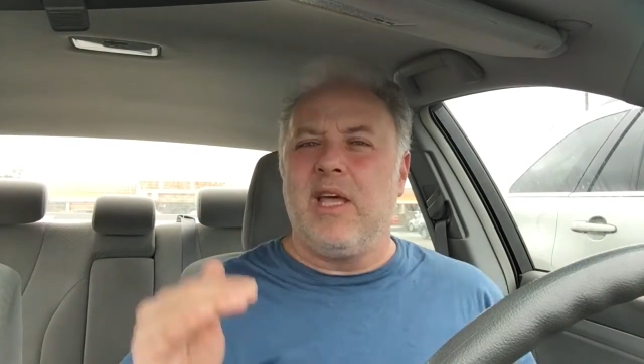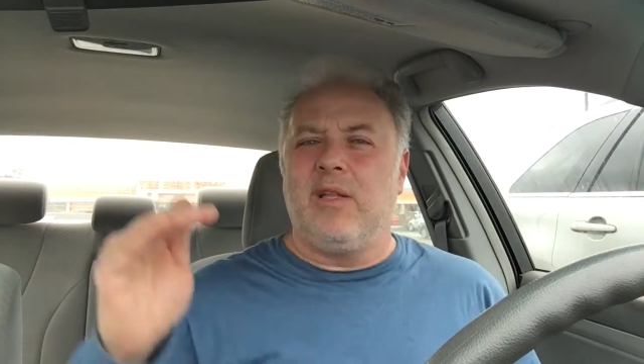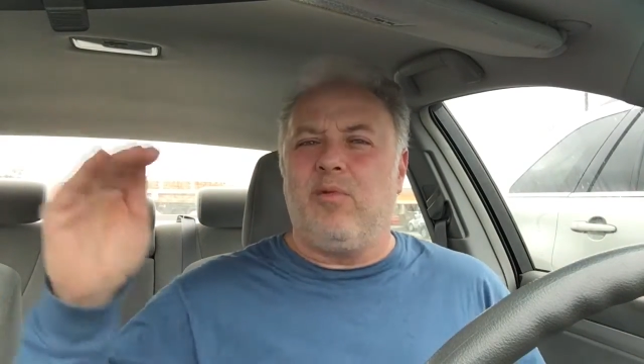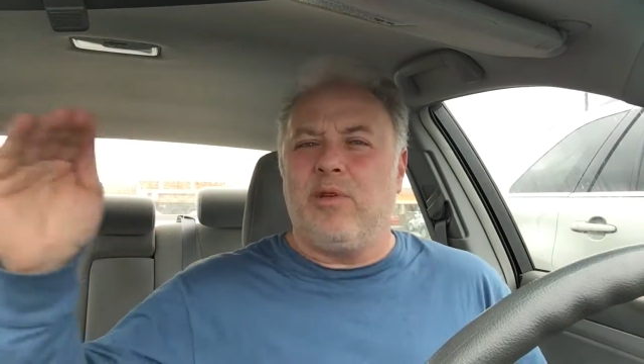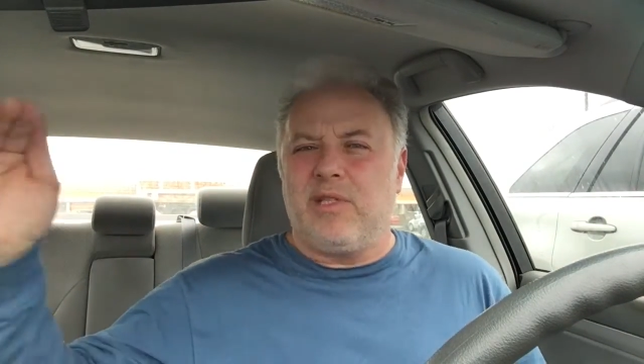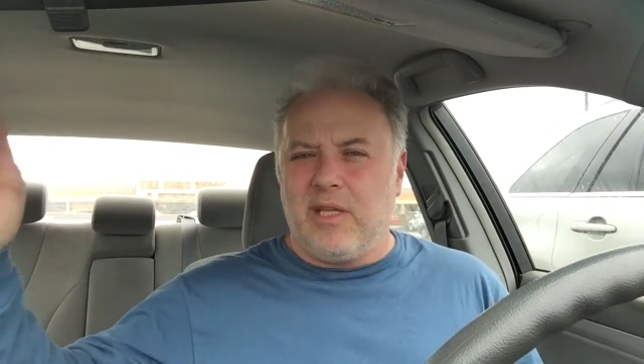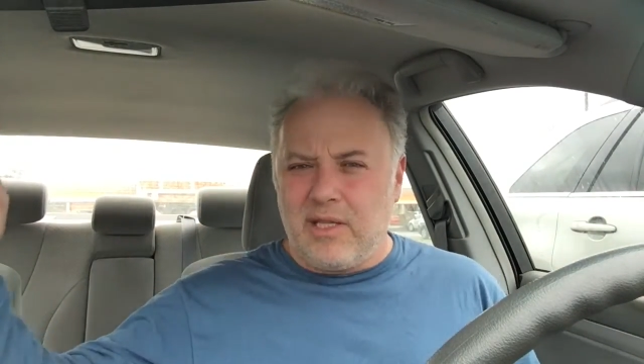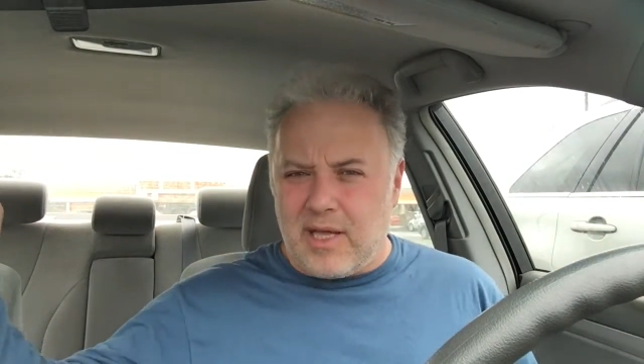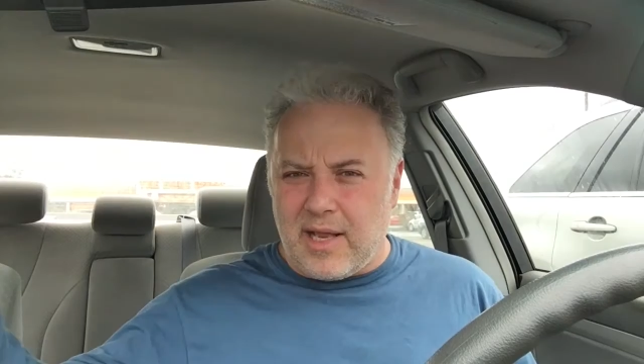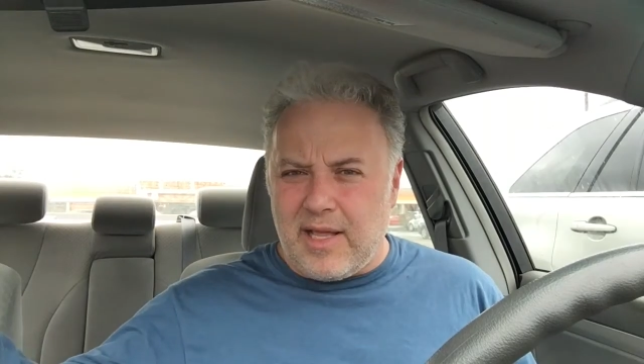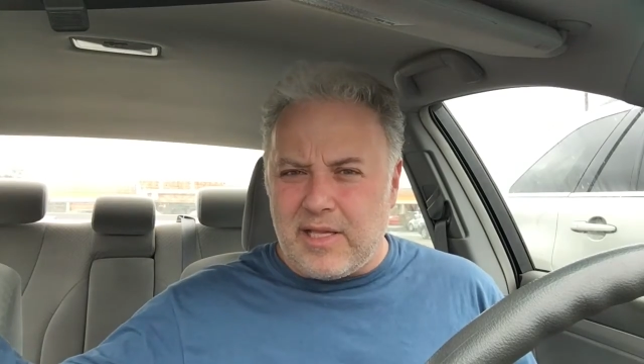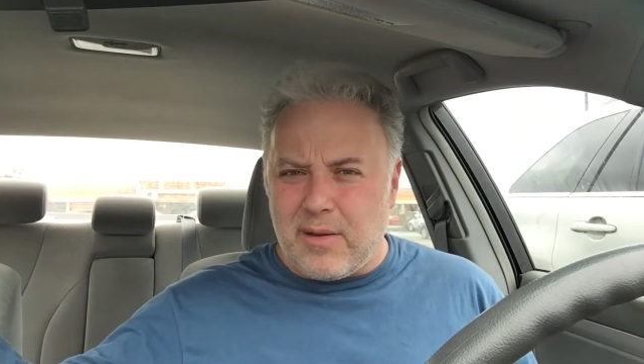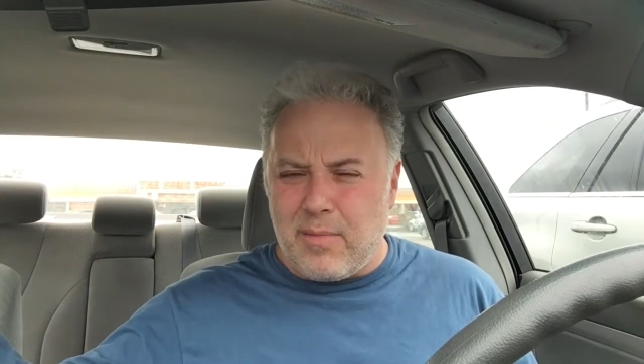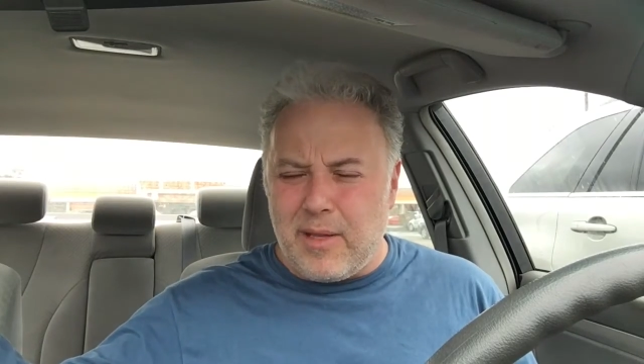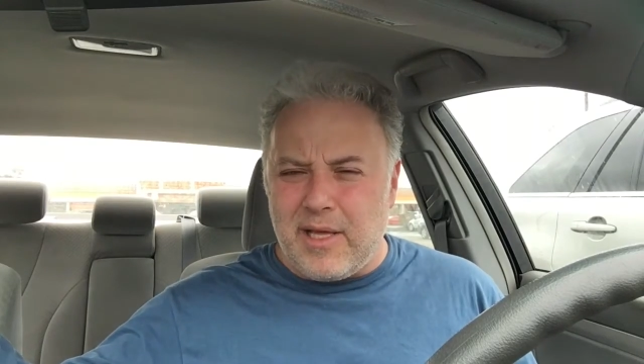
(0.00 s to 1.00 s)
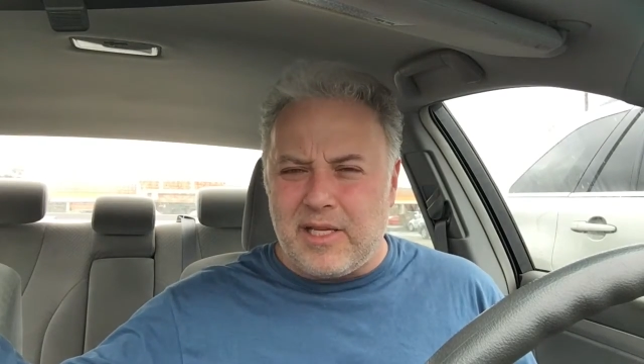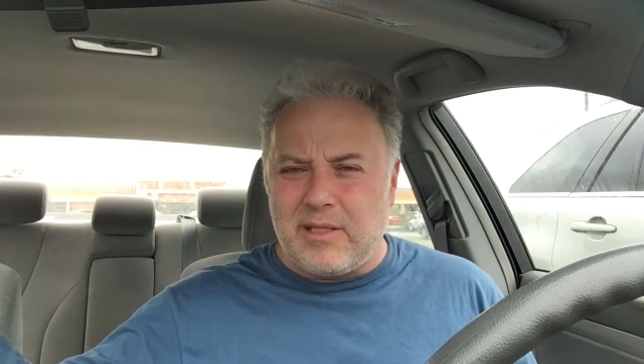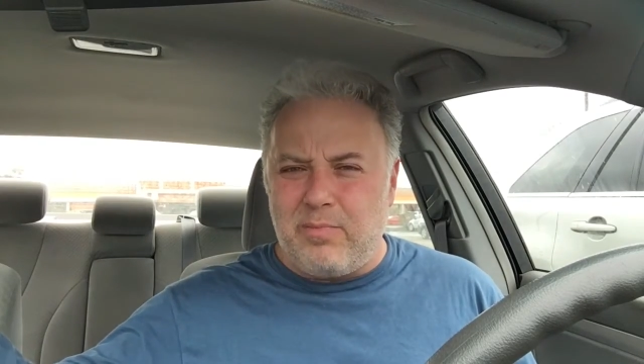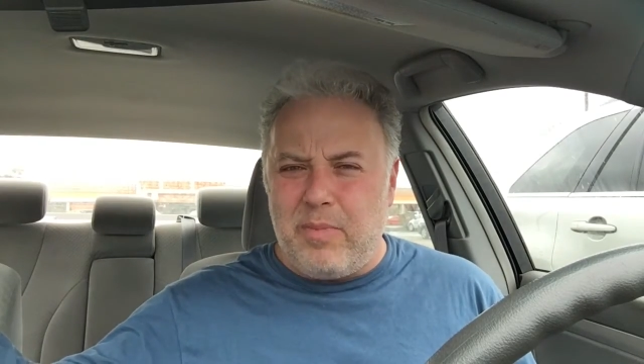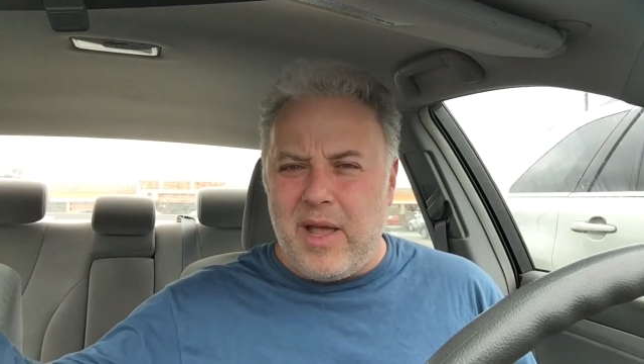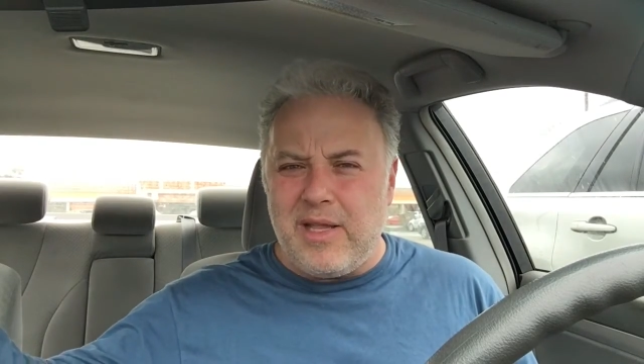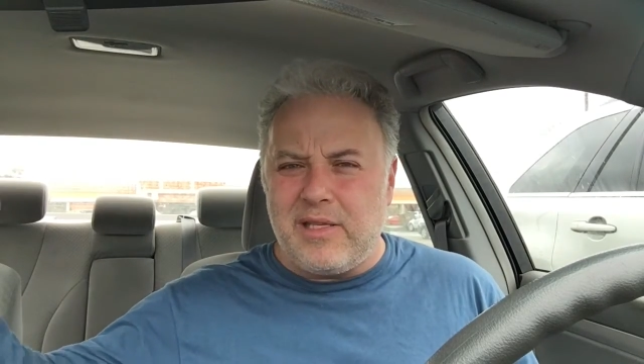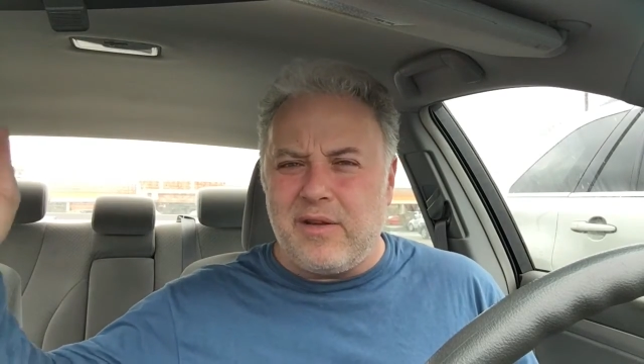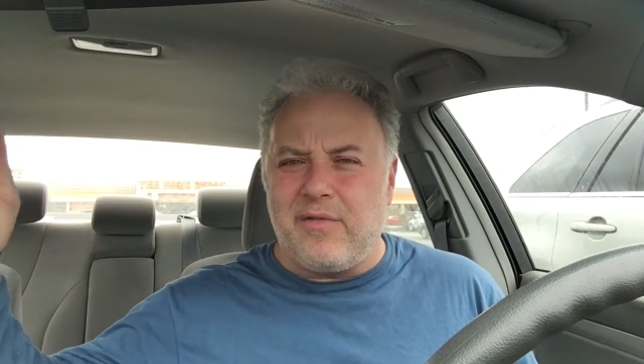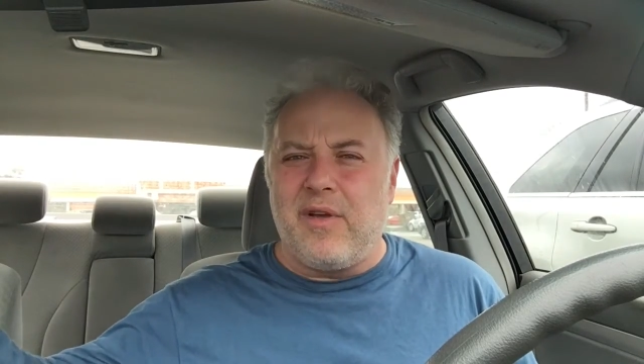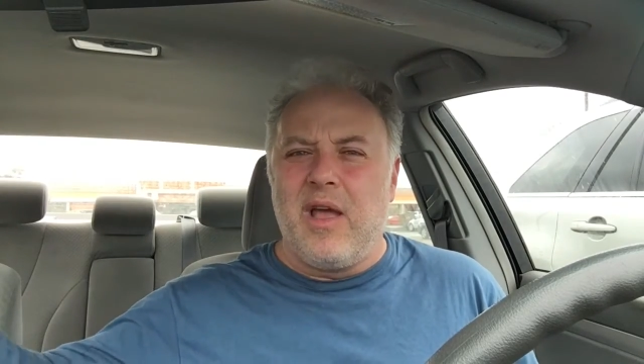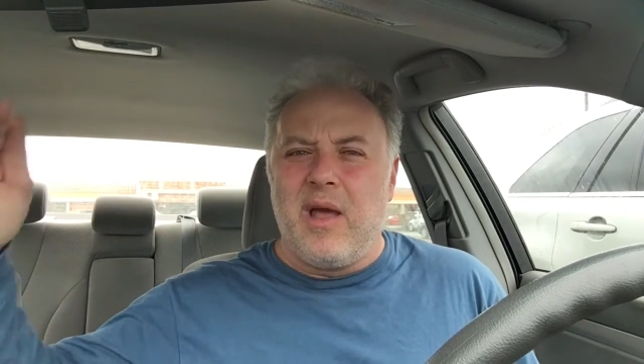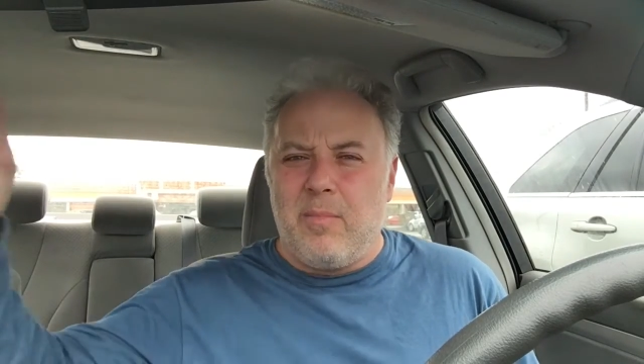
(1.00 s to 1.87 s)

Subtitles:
It was incredibly expensive,